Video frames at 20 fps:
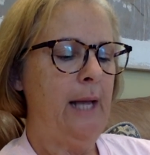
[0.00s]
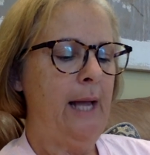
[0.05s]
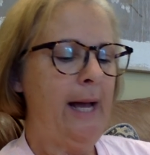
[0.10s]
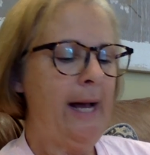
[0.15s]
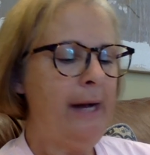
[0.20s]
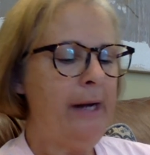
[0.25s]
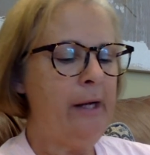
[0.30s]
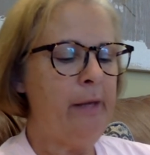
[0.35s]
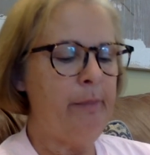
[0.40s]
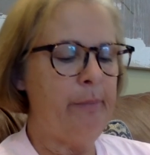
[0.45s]

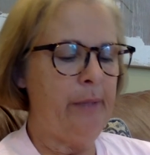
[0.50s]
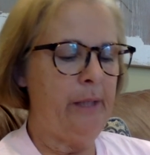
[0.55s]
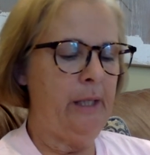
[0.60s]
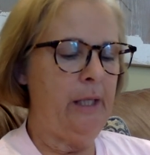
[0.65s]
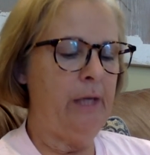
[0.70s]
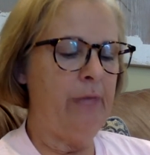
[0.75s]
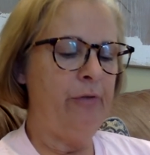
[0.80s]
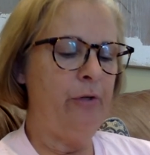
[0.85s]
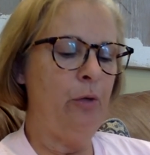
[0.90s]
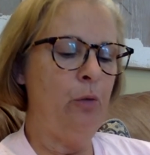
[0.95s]
how'd it
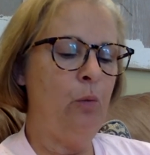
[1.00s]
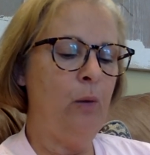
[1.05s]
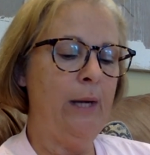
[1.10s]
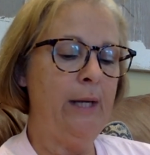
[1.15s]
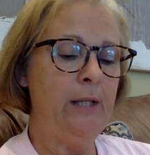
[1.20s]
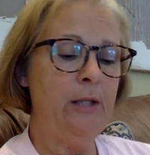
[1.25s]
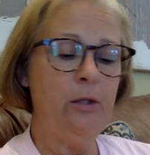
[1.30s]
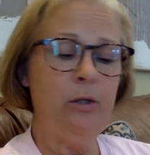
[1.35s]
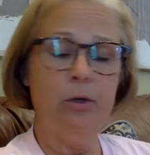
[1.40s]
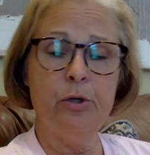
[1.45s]
be if you
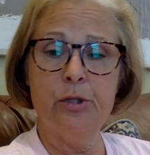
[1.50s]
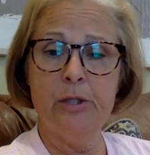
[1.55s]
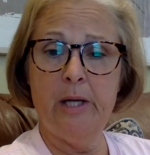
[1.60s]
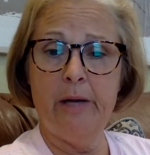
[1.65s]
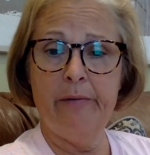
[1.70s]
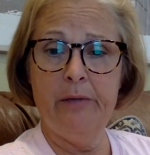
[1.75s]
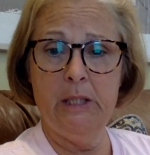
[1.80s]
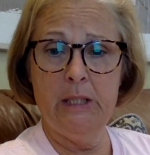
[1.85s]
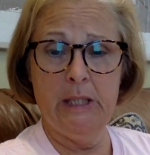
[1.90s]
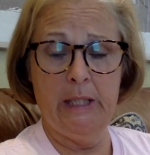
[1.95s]
wait till you're
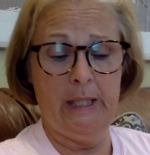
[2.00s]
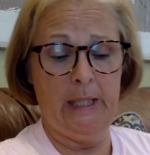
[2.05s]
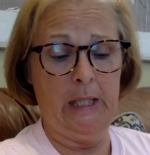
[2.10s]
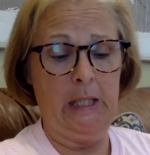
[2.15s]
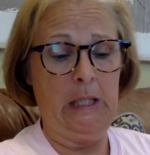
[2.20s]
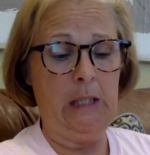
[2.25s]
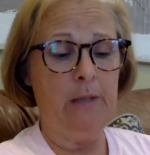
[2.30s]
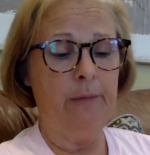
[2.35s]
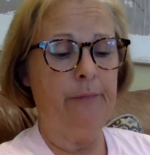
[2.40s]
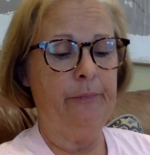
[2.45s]

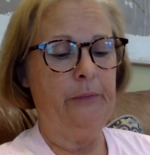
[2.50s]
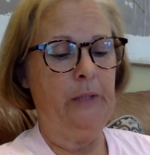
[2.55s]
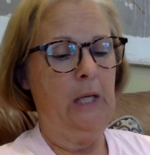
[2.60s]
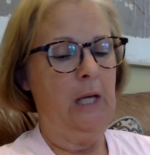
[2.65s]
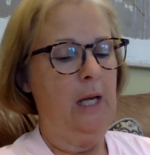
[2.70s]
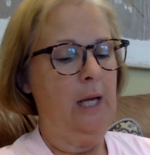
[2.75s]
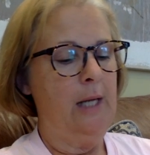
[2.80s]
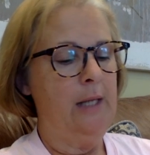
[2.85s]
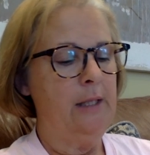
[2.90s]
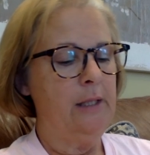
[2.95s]
17,
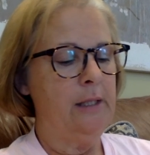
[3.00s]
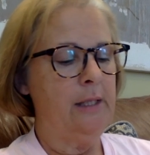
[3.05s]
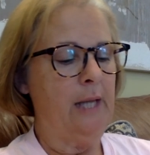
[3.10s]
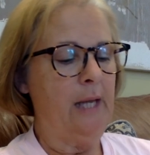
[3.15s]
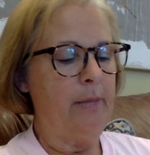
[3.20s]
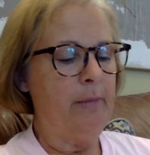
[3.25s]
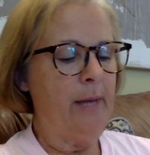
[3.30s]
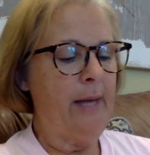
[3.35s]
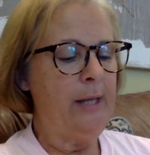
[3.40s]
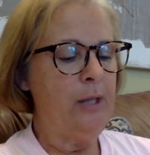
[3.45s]

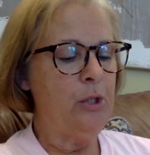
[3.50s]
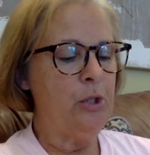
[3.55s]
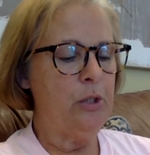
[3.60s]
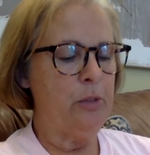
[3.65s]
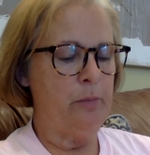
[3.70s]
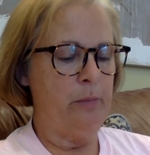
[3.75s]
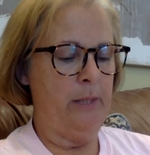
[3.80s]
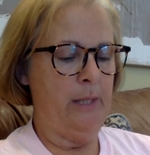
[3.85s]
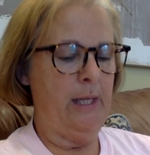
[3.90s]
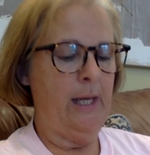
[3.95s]
same age
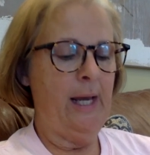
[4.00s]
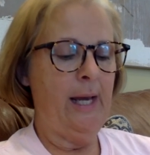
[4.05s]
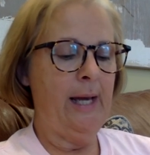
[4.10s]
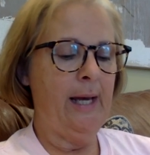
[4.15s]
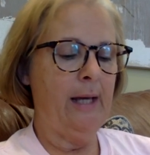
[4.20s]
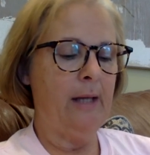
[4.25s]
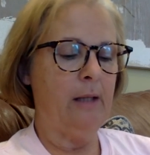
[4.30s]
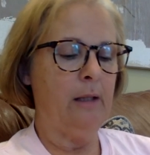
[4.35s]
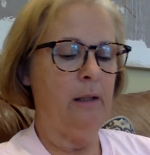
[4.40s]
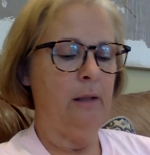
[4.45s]
as me?
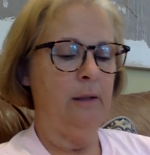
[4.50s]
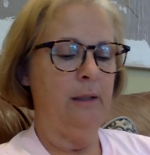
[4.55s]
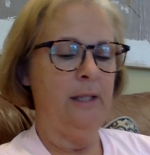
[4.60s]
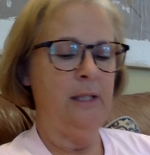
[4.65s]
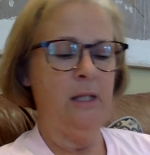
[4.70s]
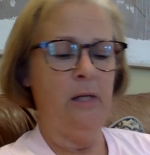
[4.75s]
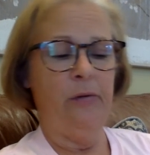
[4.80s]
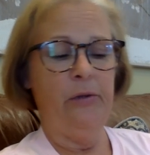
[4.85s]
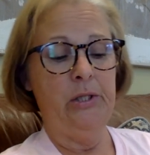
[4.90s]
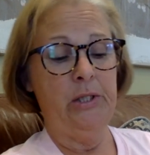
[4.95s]
Heck,
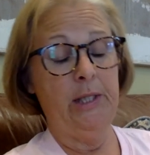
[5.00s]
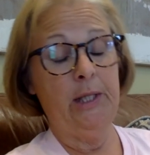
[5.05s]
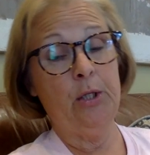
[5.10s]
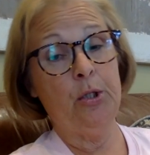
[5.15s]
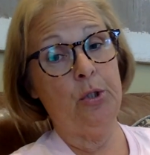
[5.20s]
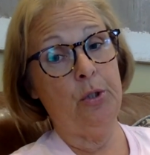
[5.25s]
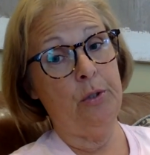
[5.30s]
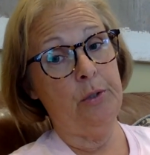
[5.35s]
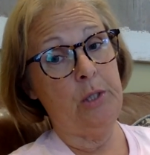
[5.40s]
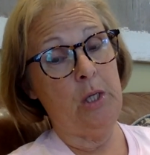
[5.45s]
that's only
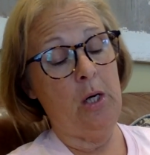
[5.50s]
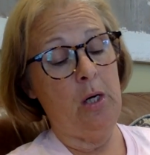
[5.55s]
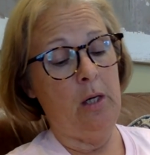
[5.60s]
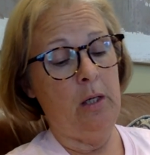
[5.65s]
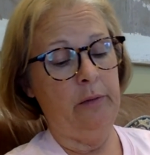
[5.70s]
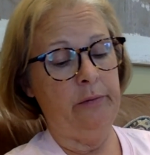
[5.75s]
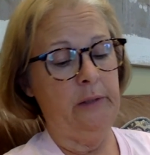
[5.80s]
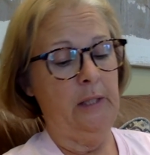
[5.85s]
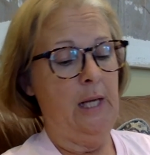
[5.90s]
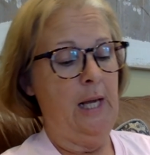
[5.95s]
six years
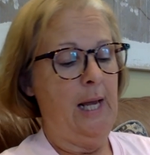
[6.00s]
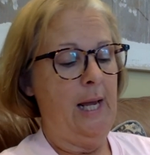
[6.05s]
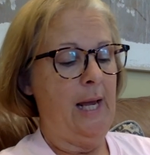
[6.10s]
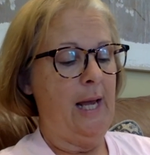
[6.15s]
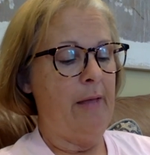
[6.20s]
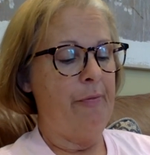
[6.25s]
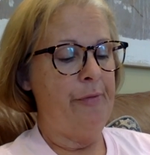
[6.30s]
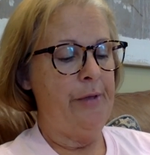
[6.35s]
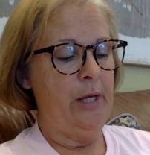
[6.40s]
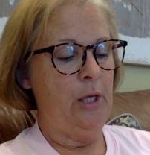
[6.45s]
off
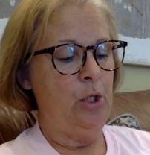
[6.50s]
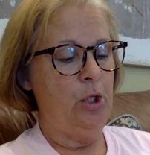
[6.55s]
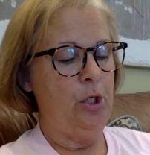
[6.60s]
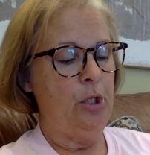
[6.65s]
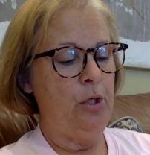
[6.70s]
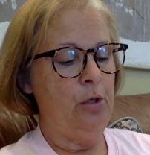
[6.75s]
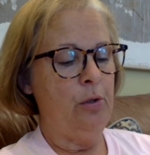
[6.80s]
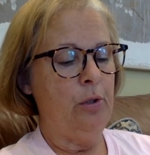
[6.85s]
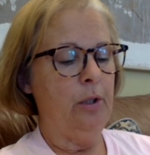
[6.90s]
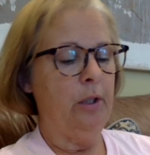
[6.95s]
and then
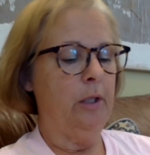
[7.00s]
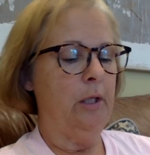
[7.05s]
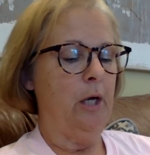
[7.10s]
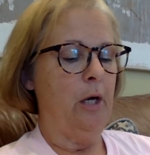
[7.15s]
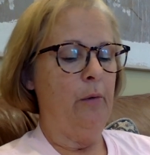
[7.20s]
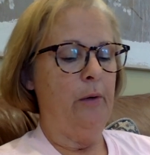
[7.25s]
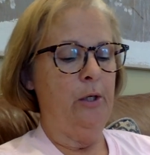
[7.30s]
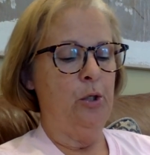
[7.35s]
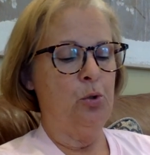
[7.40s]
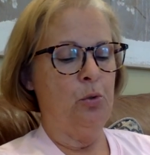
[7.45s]
you could
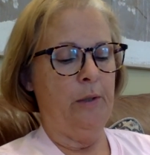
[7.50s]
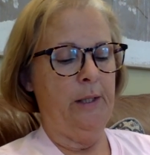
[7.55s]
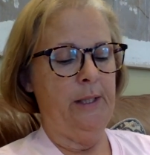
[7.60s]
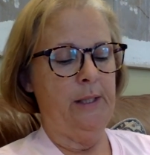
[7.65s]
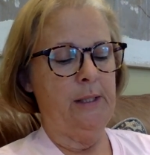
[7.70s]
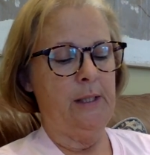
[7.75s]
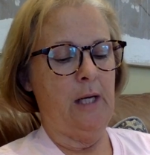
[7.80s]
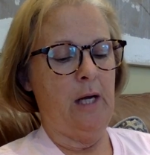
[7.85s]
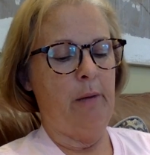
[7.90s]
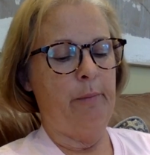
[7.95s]
go and drink
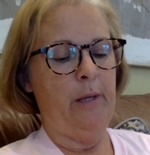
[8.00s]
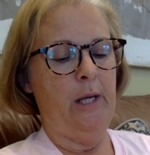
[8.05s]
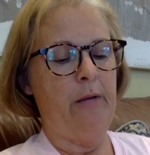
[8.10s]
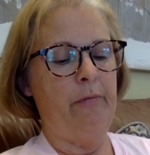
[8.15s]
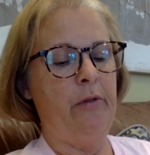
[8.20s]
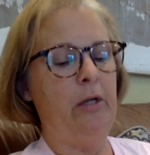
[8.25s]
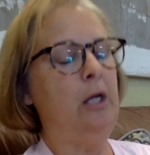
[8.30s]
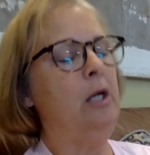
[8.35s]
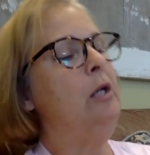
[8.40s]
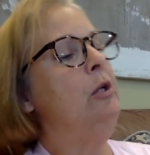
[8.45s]
some,
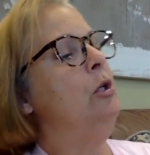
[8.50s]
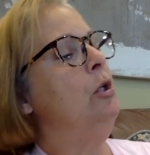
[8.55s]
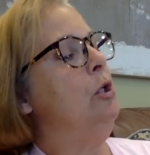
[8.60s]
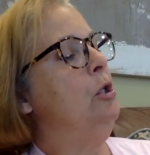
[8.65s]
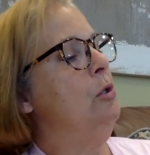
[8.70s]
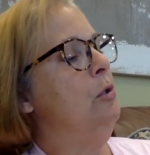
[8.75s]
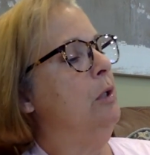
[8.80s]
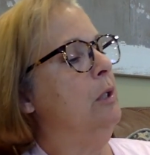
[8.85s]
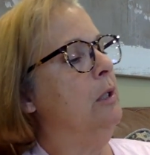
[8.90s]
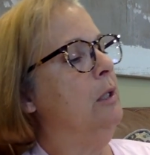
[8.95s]
and then
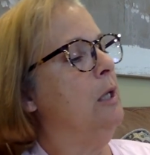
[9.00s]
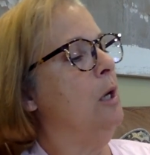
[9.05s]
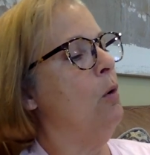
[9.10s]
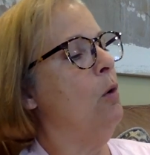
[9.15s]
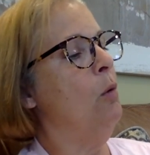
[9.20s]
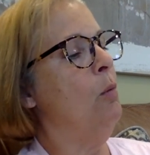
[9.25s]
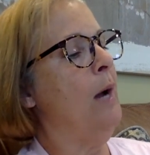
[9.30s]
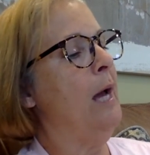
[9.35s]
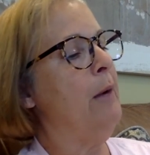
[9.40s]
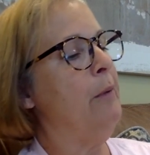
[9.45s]
you could go
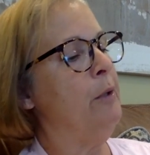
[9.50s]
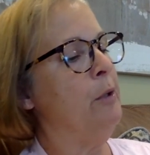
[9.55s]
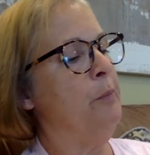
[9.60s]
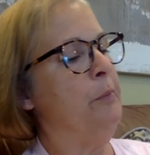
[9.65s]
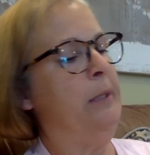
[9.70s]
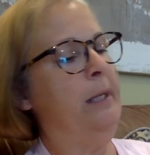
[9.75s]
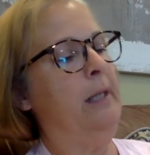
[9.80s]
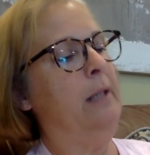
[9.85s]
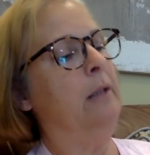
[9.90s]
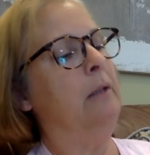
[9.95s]
away with
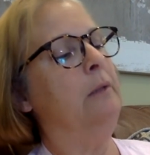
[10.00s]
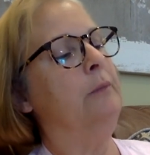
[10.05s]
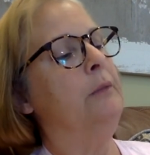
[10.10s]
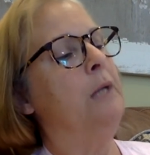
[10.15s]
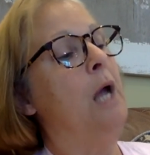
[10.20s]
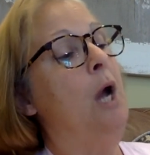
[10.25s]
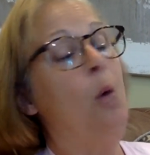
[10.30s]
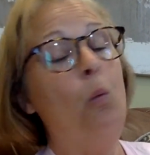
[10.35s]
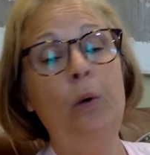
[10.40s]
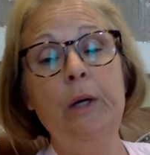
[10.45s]
me.
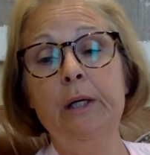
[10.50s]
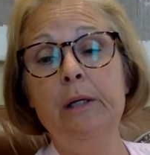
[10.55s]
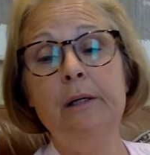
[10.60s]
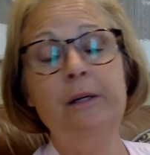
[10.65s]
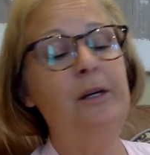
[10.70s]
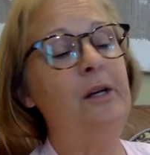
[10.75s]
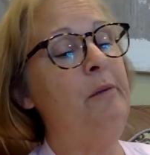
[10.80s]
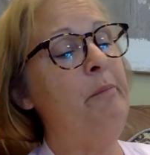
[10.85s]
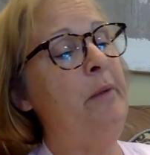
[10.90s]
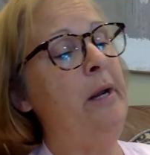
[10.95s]
We
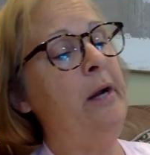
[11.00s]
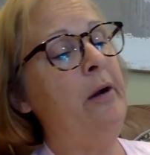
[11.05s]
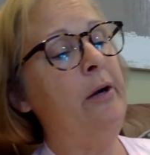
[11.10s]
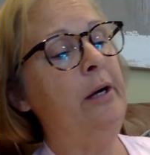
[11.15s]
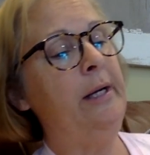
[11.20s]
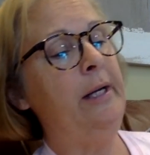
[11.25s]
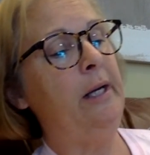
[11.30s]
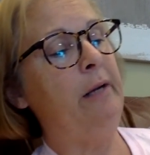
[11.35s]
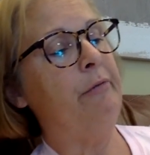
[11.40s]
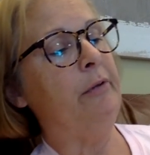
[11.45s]
could get
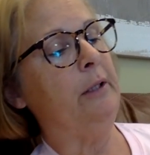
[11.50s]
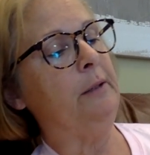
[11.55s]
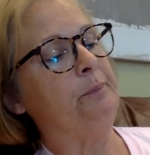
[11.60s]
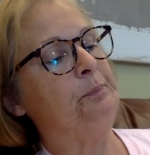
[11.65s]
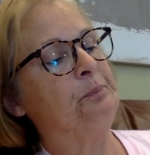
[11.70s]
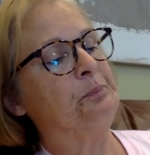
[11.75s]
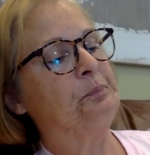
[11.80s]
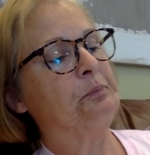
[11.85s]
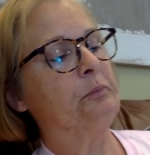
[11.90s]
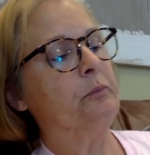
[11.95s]
married even.
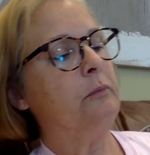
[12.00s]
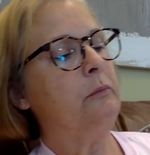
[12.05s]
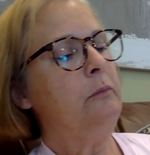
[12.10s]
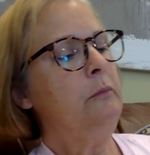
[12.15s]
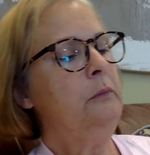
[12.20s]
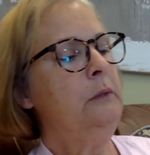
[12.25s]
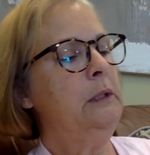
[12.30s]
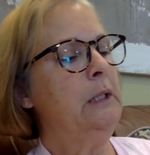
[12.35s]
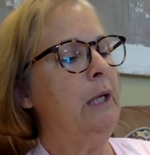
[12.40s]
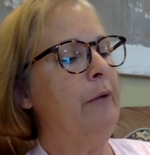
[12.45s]

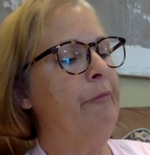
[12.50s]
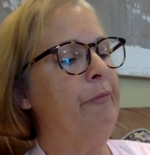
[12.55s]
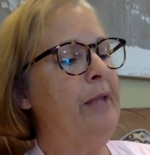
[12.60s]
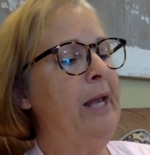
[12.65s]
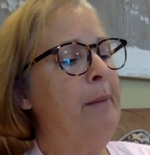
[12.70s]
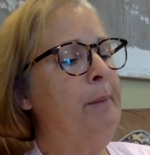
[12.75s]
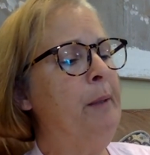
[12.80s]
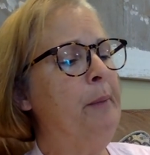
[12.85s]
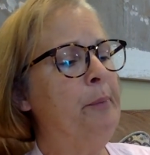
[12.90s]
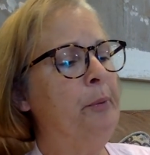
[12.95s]

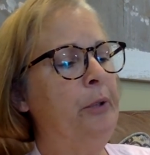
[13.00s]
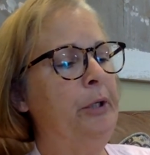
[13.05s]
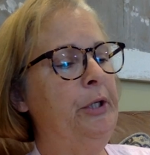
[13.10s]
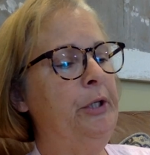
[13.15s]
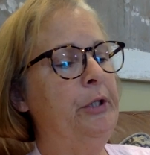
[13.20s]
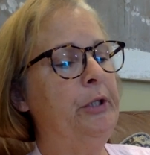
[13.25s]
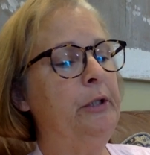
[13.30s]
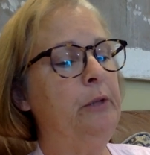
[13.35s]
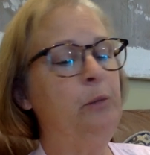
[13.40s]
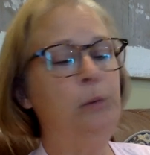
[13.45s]
That'd be
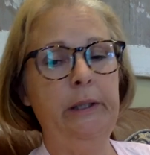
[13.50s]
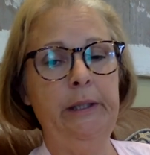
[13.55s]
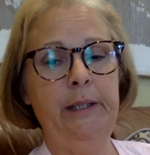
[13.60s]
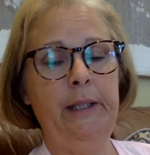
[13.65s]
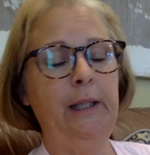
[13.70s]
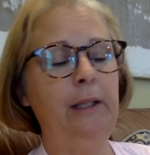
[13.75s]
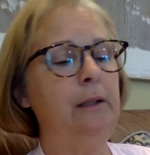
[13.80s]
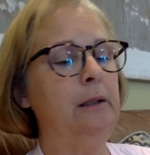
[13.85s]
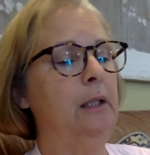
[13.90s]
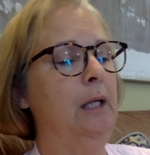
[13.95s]
pretty good,
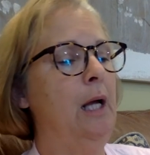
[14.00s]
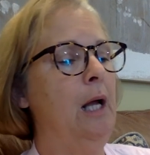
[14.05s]
wouldn't it?